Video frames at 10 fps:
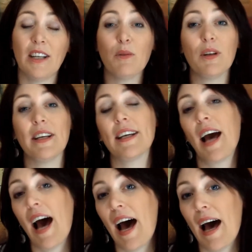in a really
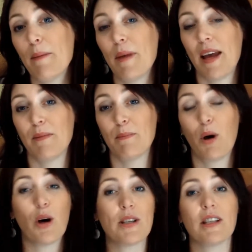calm and
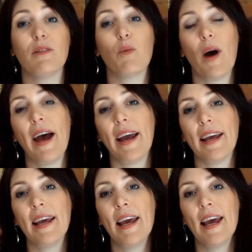positive way,